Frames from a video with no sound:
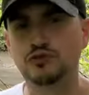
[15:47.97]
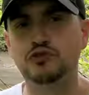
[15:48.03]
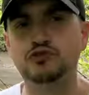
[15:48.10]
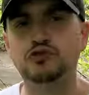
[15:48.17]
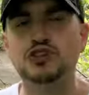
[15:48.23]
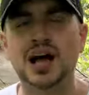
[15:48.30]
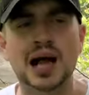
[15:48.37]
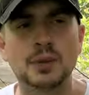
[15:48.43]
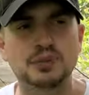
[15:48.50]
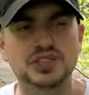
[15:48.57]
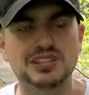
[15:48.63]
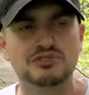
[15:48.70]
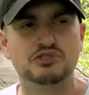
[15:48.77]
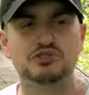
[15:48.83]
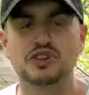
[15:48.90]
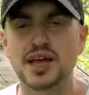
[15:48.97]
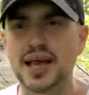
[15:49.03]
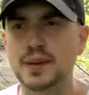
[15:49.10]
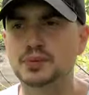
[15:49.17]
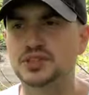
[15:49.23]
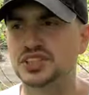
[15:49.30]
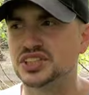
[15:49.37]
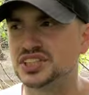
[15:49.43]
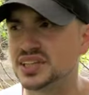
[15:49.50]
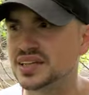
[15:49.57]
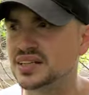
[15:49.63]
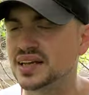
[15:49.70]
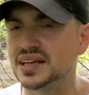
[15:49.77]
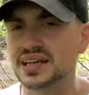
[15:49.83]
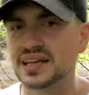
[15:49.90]
flops and flabs of
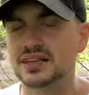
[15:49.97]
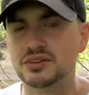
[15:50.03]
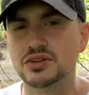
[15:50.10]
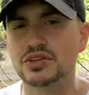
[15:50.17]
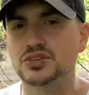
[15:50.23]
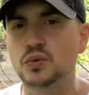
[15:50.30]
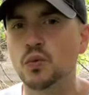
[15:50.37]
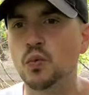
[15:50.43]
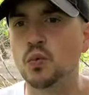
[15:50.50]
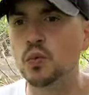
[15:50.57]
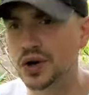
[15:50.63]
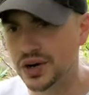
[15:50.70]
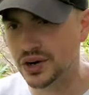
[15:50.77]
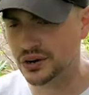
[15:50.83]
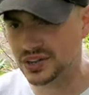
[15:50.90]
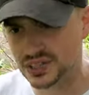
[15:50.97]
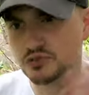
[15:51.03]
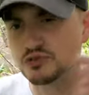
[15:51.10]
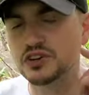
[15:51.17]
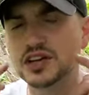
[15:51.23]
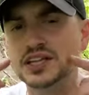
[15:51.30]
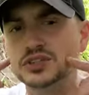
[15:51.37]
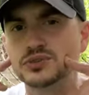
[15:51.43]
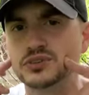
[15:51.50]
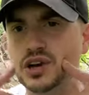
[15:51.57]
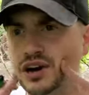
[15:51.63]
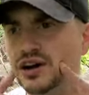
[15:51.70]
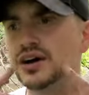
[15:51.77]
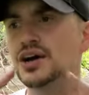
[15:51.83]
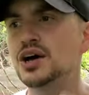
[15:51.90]
skin. Like, it looked weird. His face was
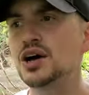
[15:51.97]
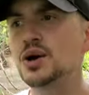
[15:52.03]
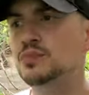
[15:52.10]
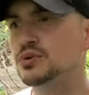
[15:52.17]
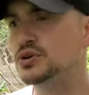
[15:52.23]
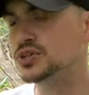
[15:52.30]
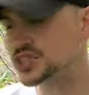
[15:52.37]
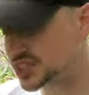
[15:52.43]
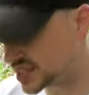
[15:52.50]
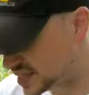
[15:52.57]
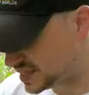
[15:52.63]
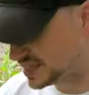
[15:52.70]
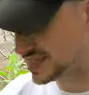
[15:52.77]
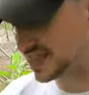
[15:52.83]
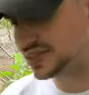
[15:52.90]
all pushed in. It